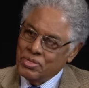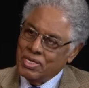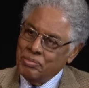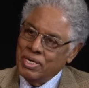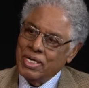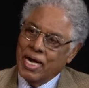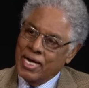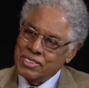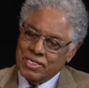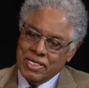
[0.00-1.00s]
War, being
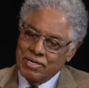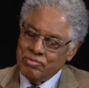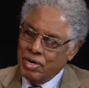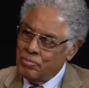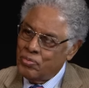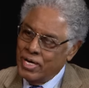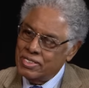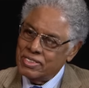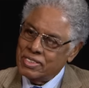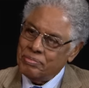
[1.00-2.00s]
asked to give
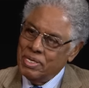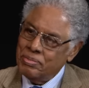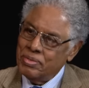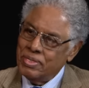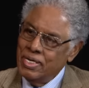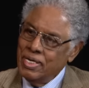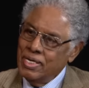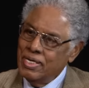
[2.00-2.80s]
reparations to people.